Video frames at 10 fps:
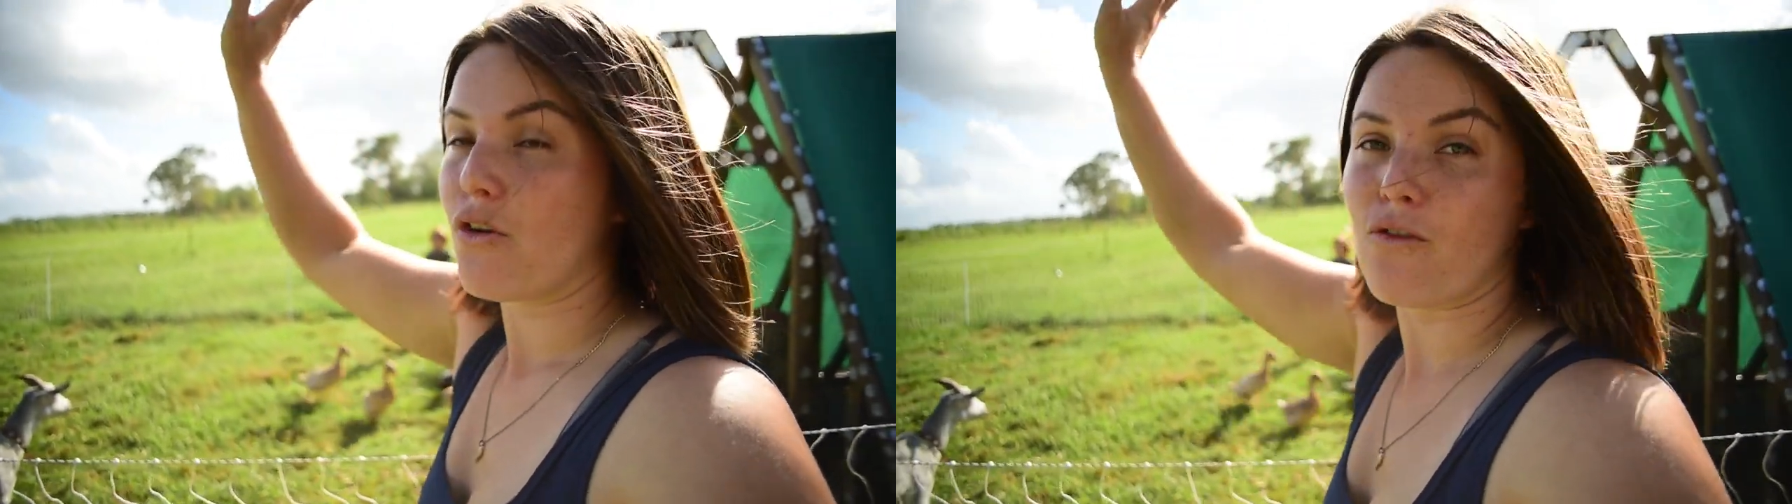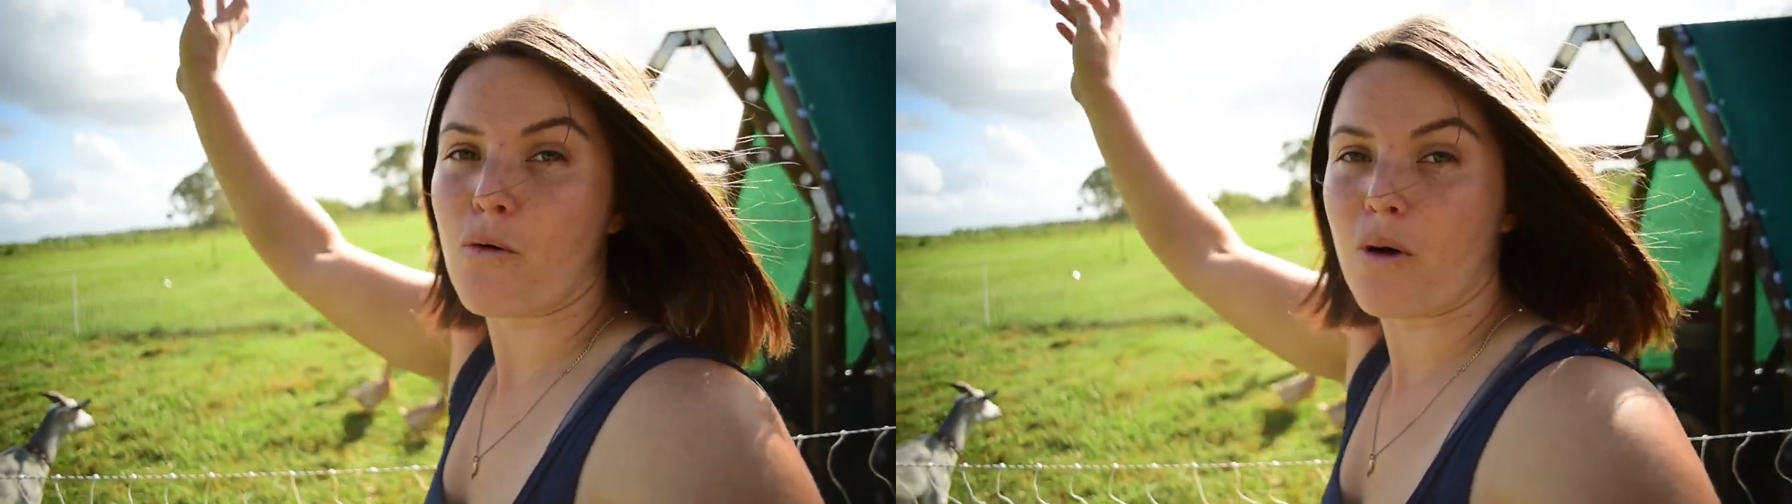
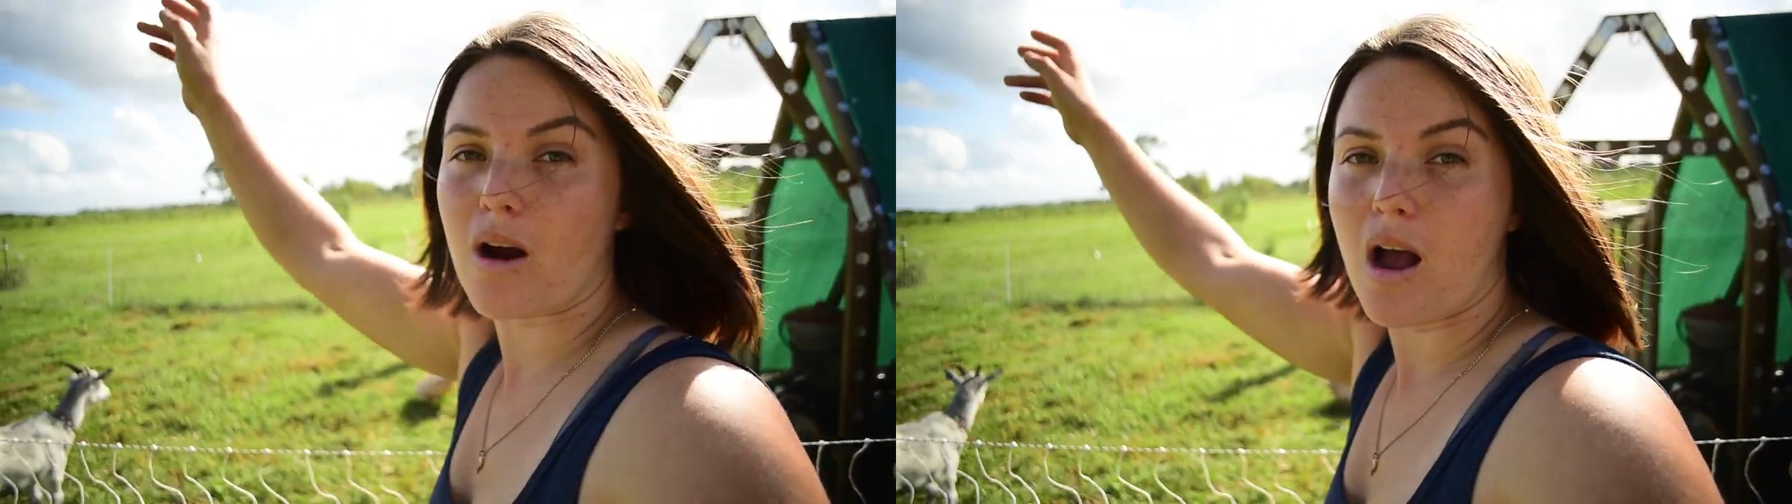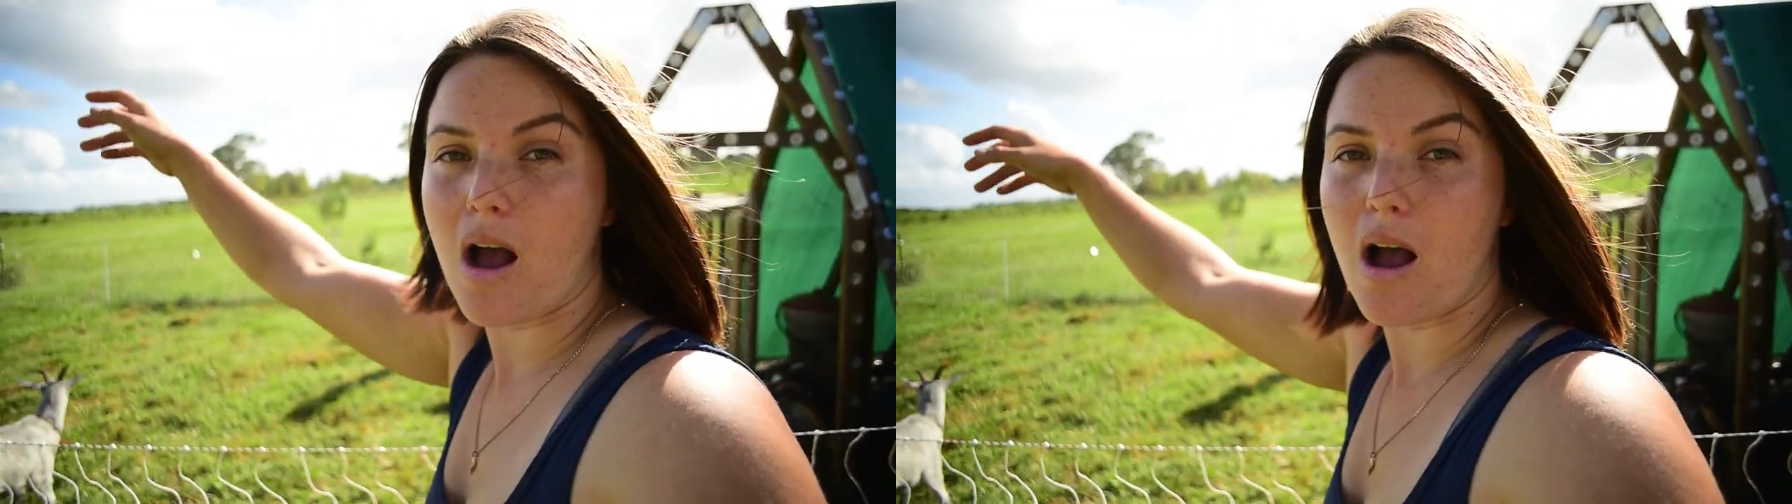for
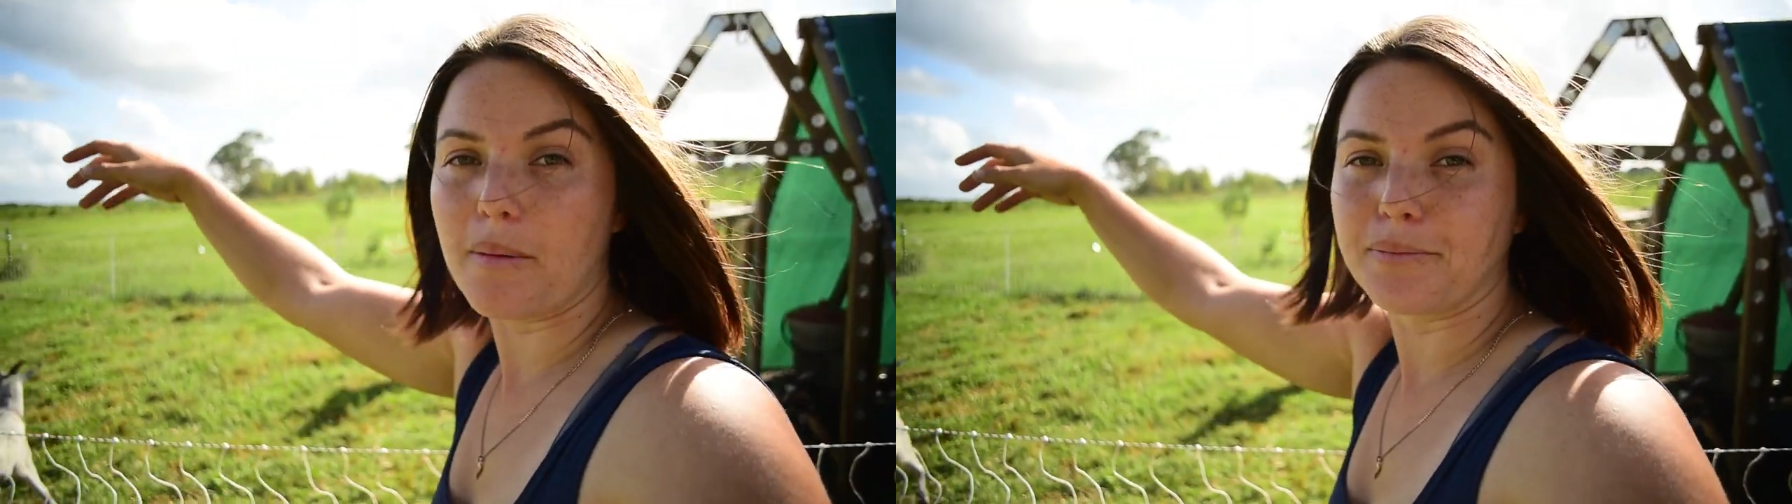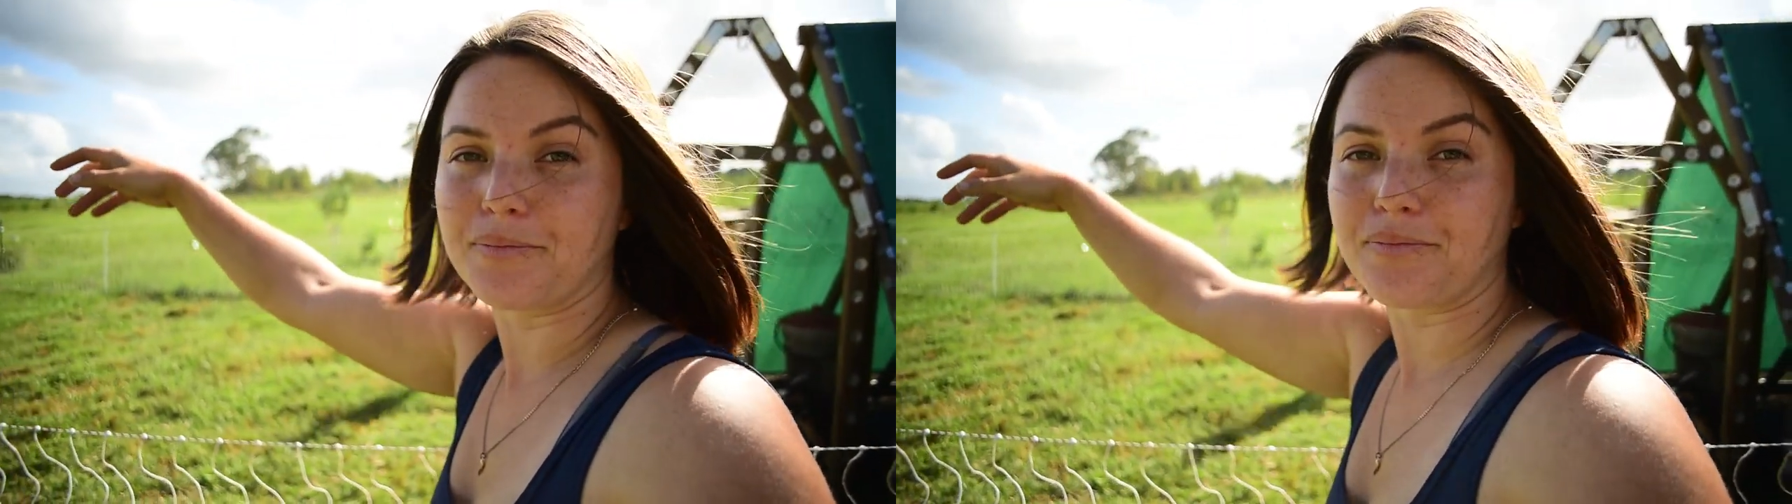
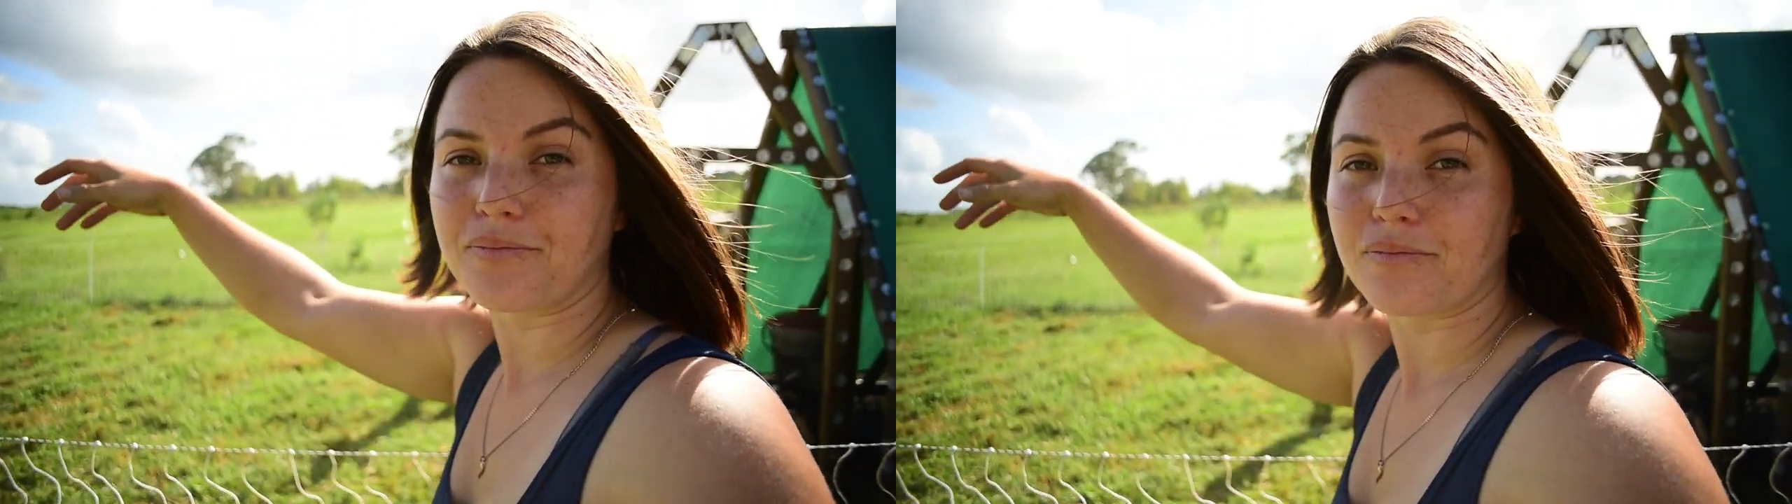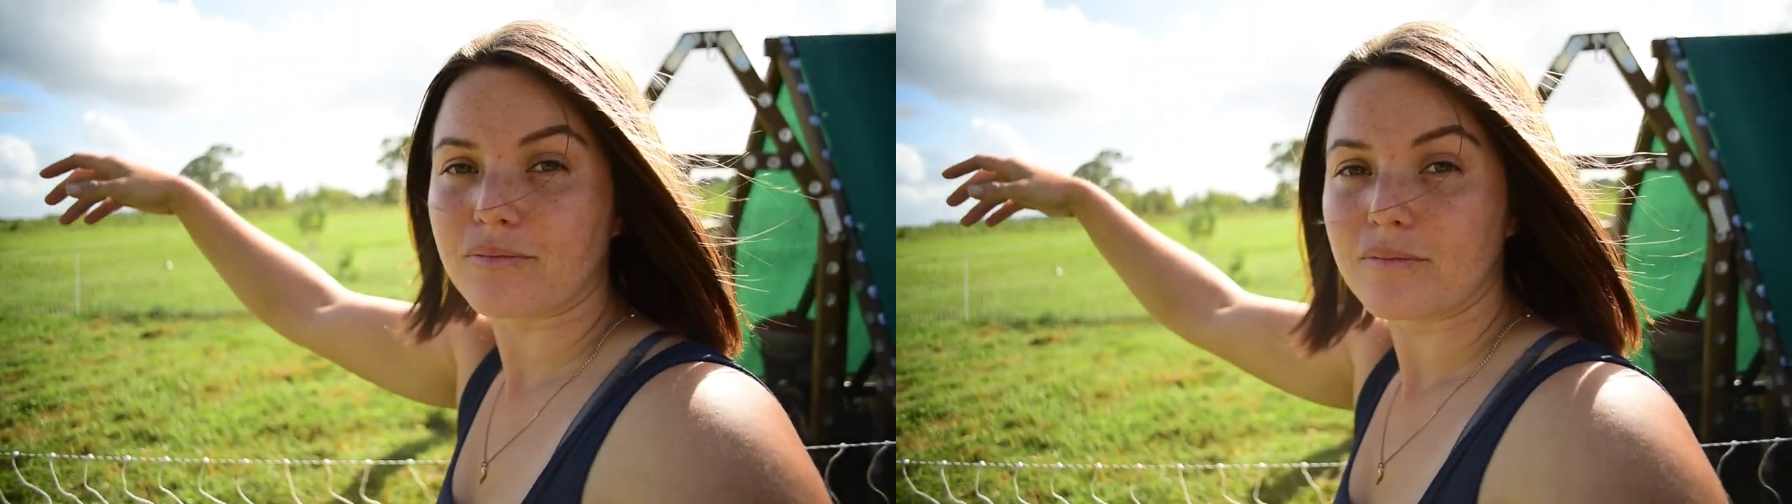
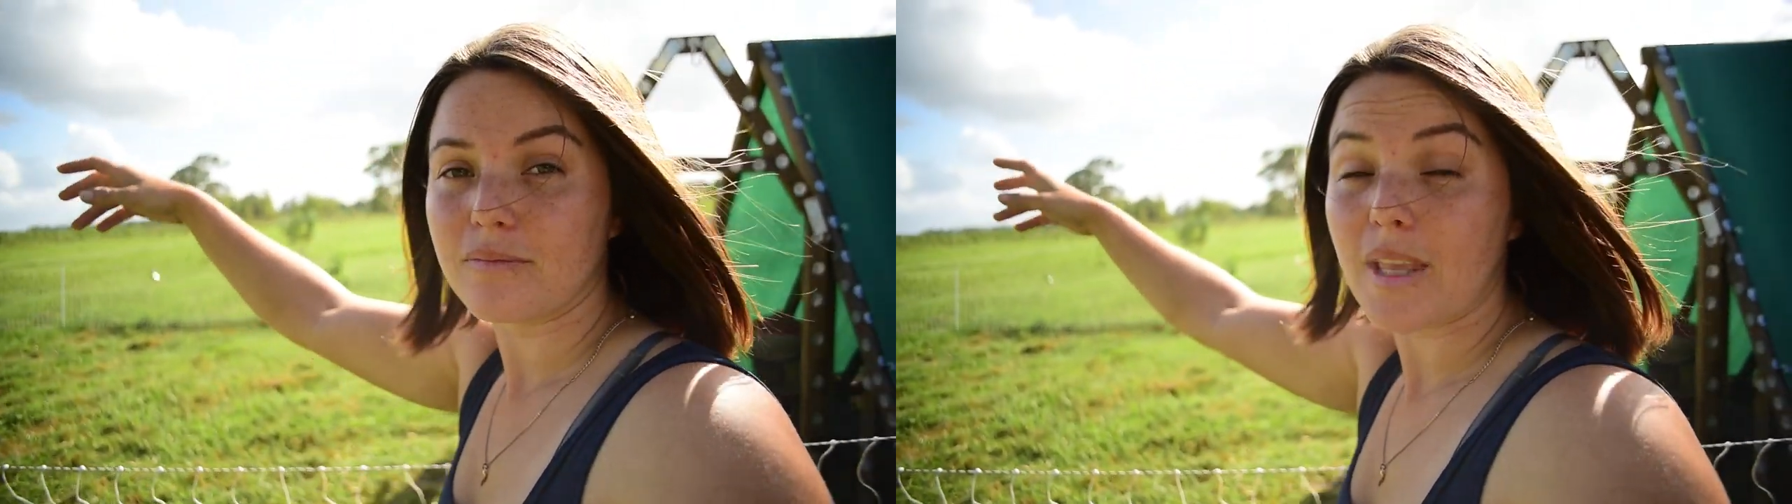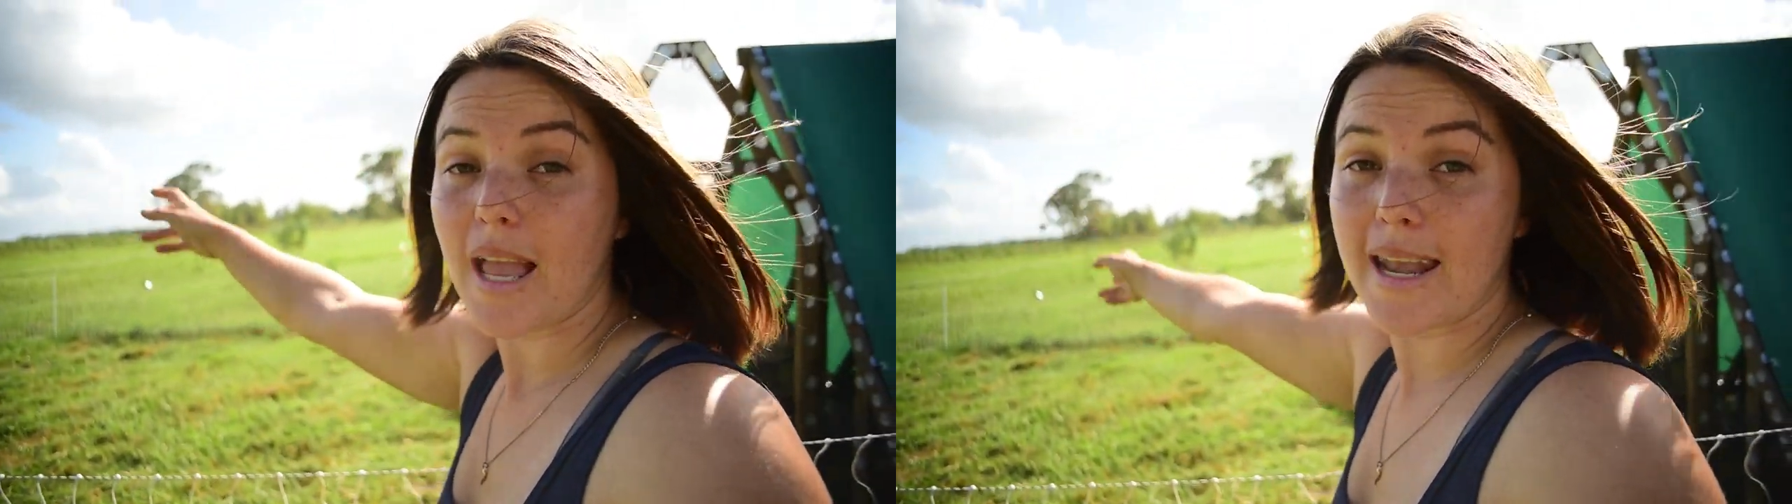a